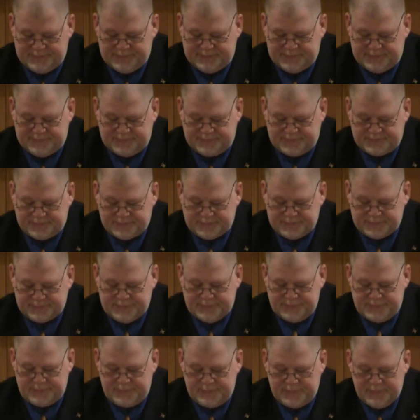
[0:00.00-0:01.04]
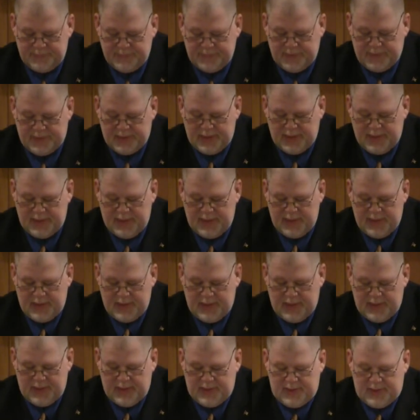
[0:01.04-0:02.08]

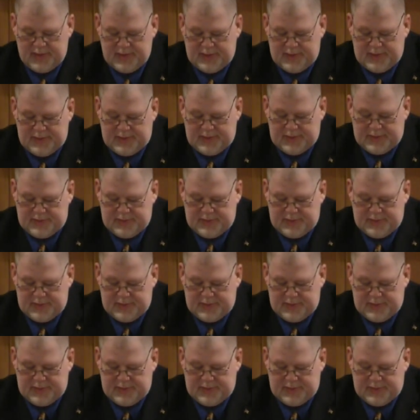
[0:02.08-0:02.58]
(no one is talking)